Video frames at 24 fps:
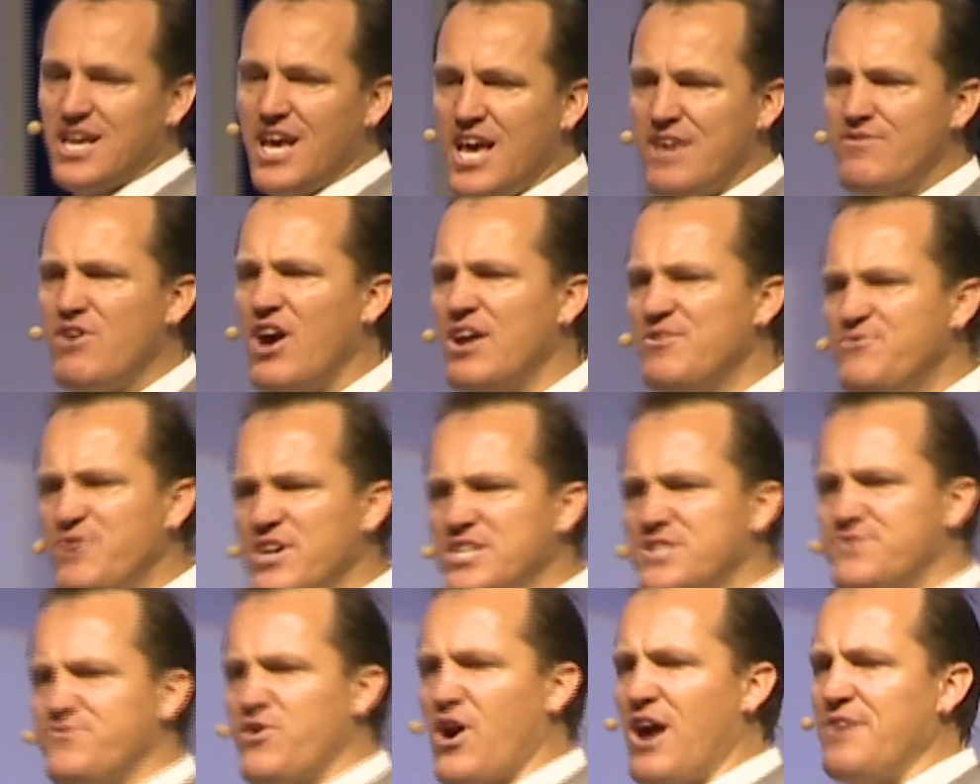If I
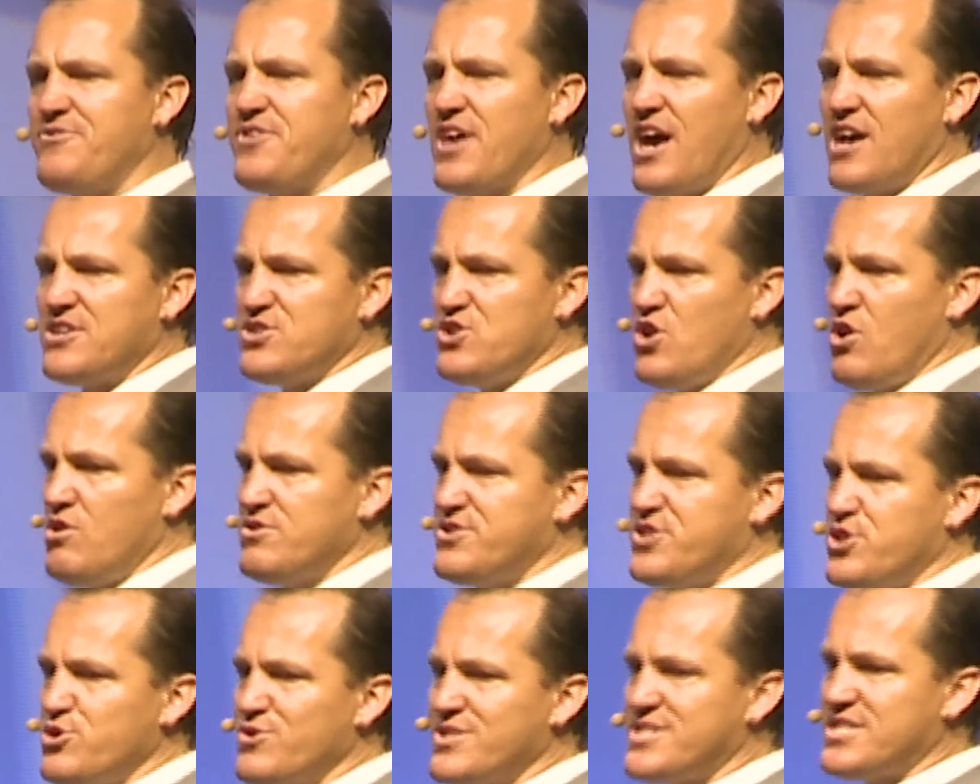invest $5,000 to
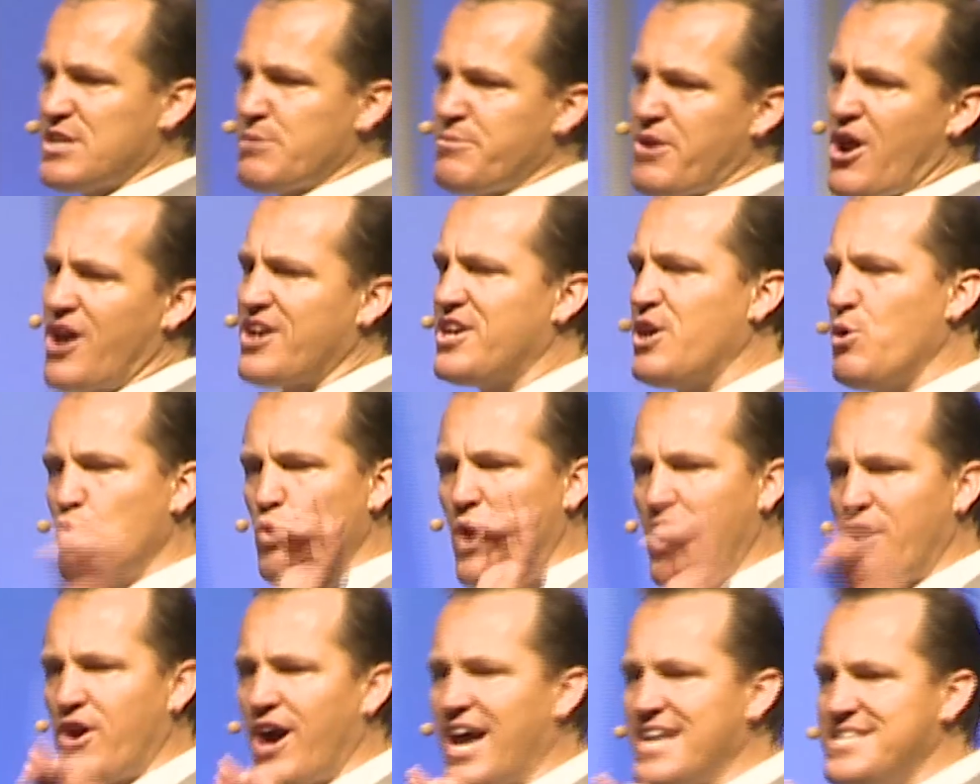do a seminar, I get
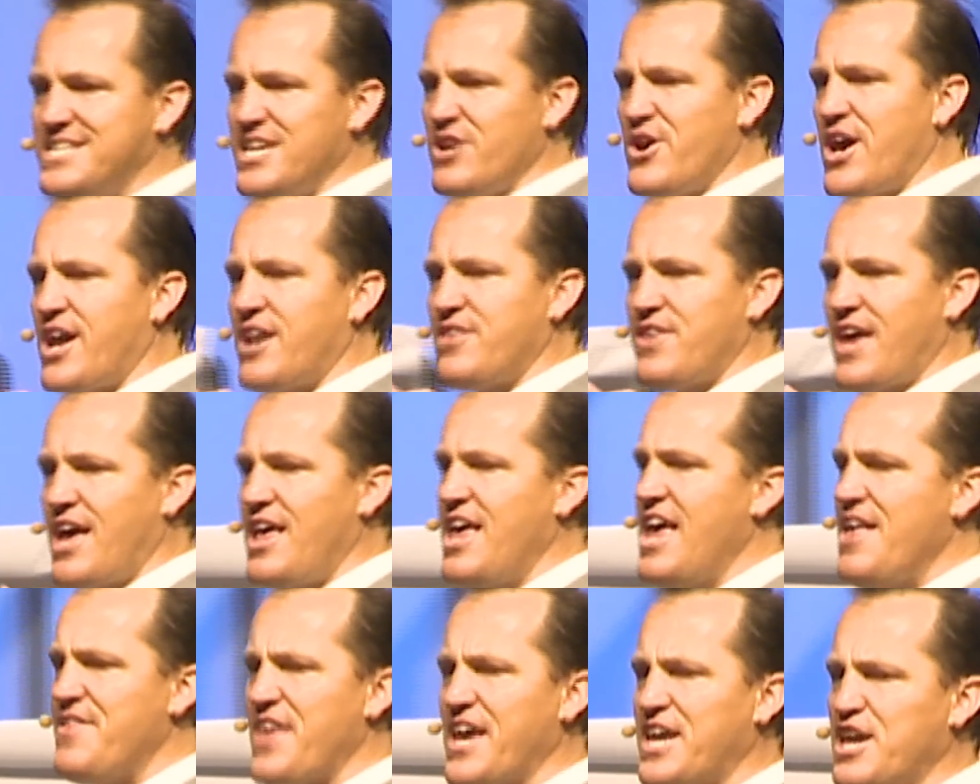one idea out of that,
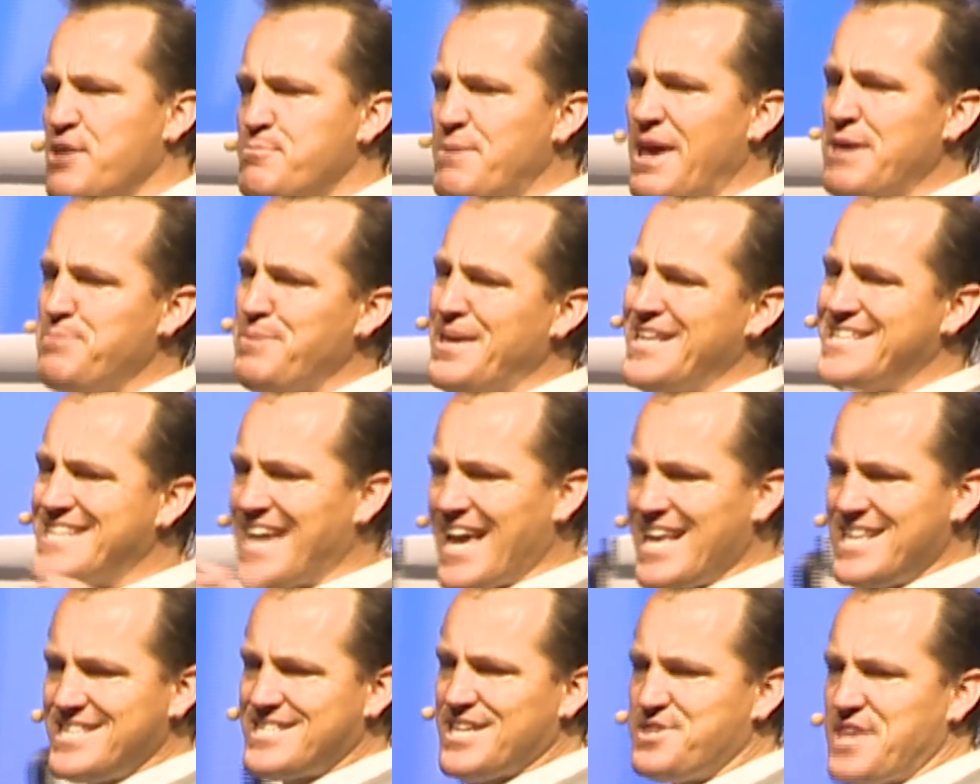that can make me
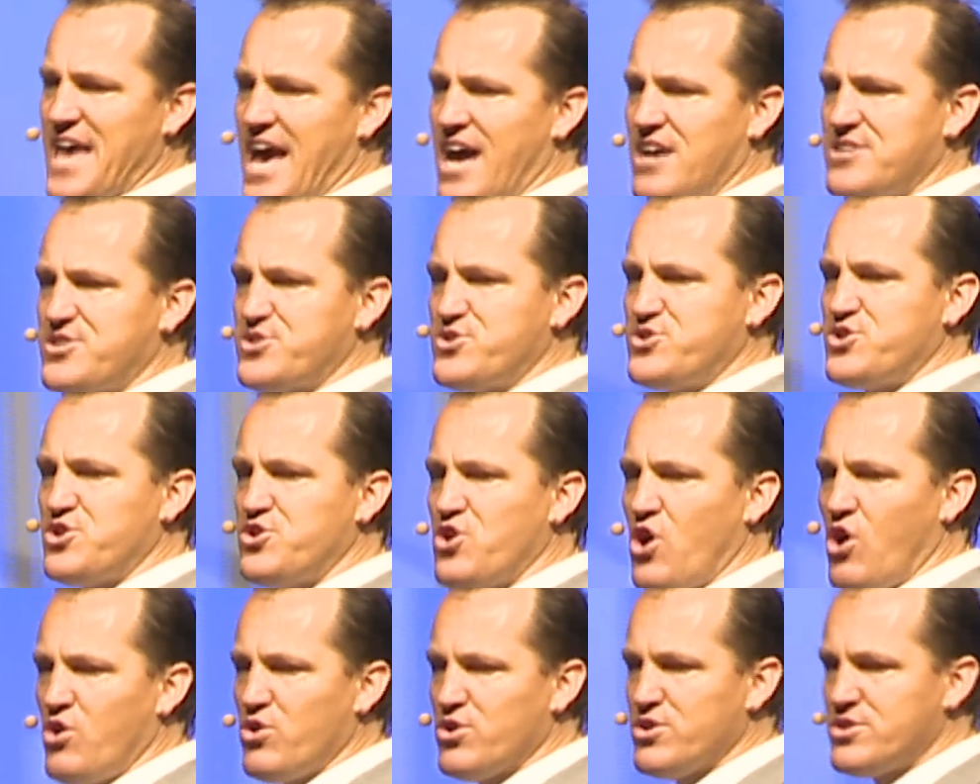tens of thousands of
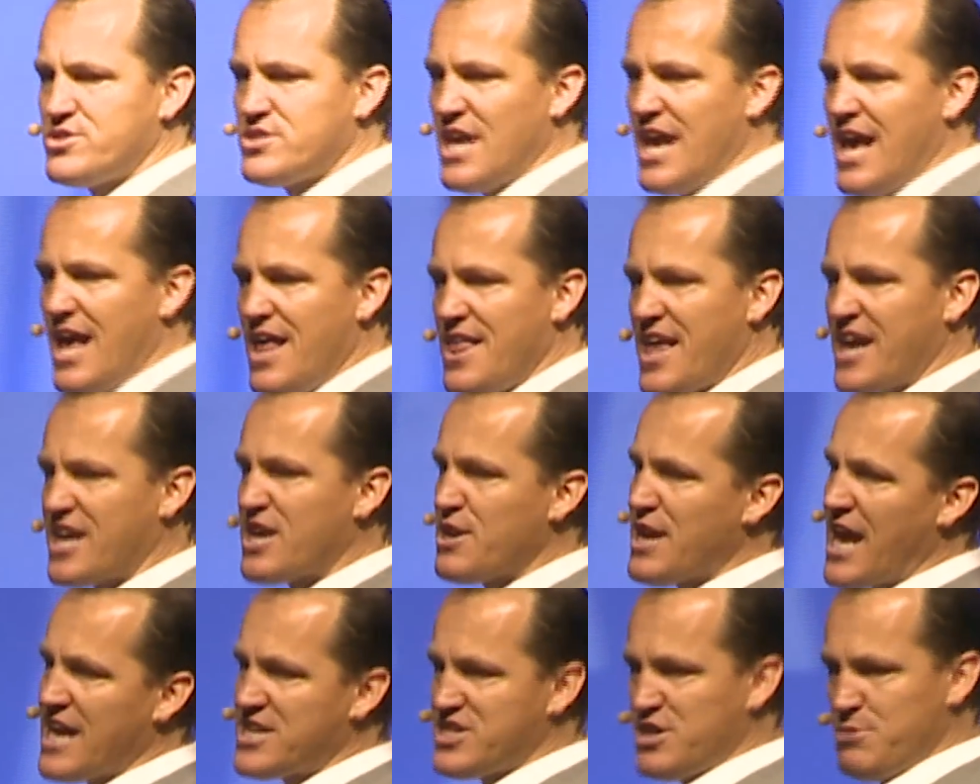dollars. That can
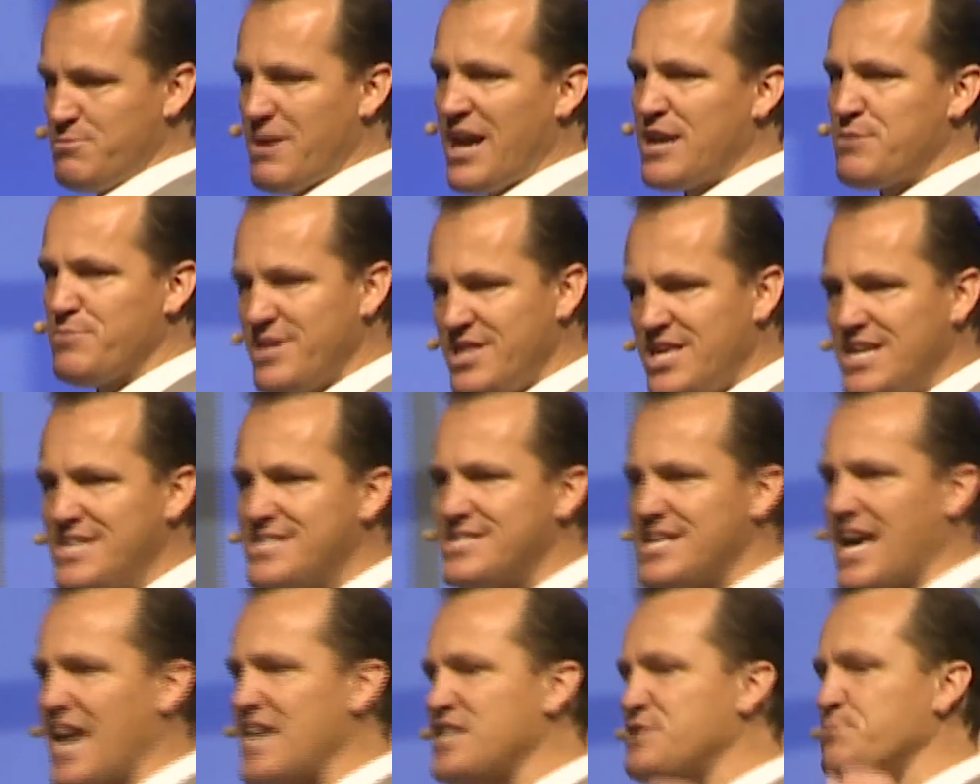actually make me, these
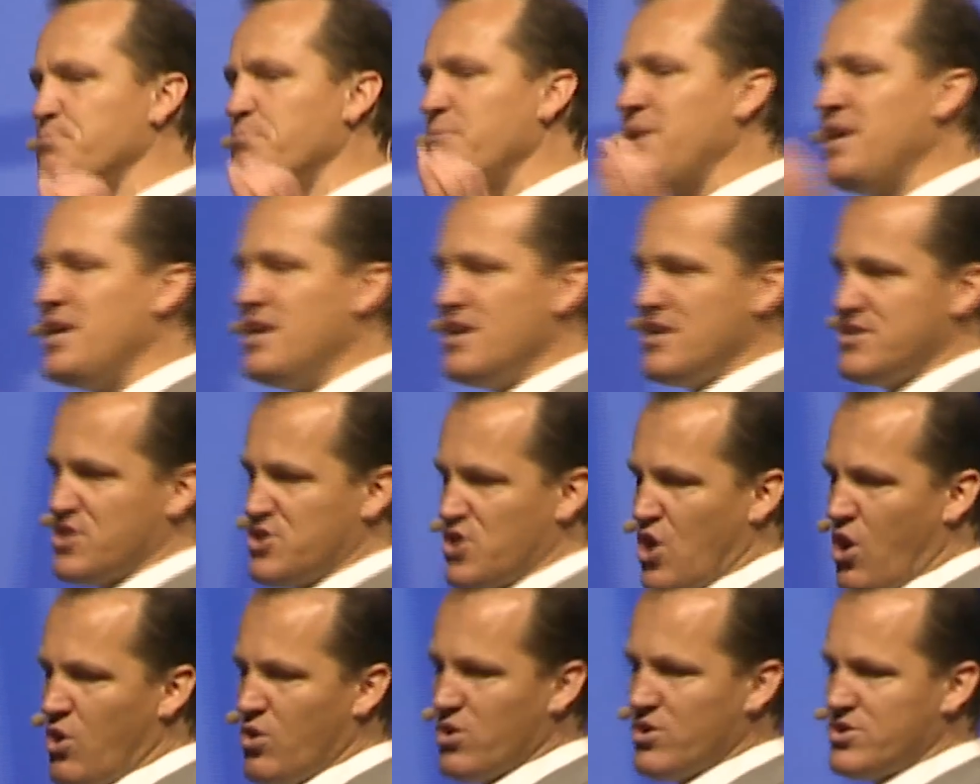days, millions of
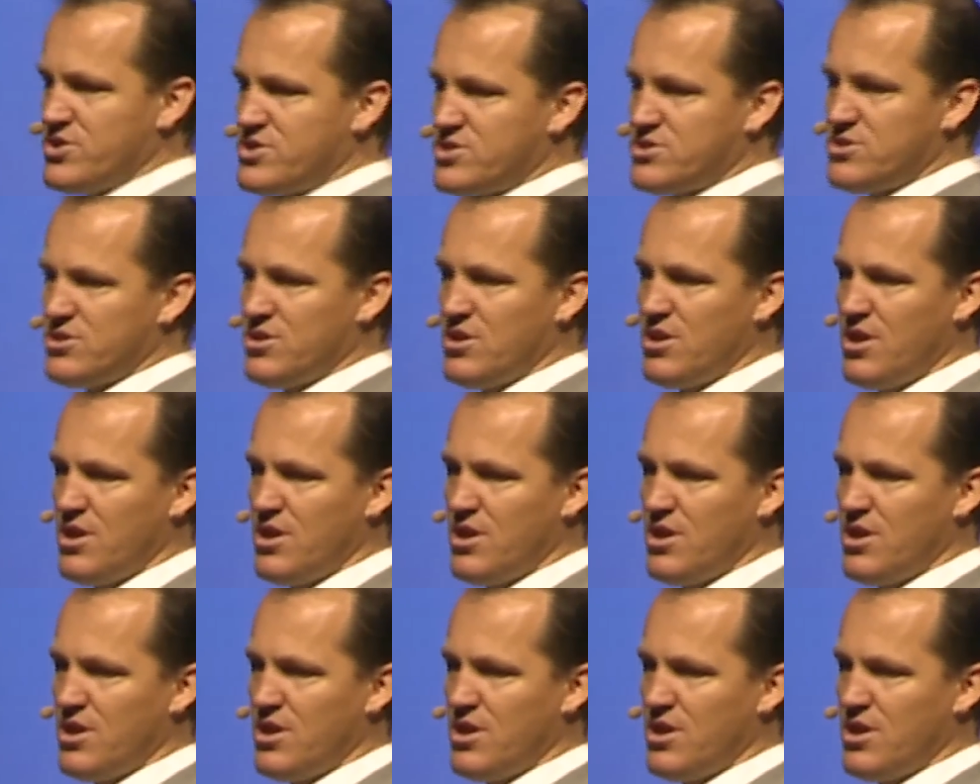dollars.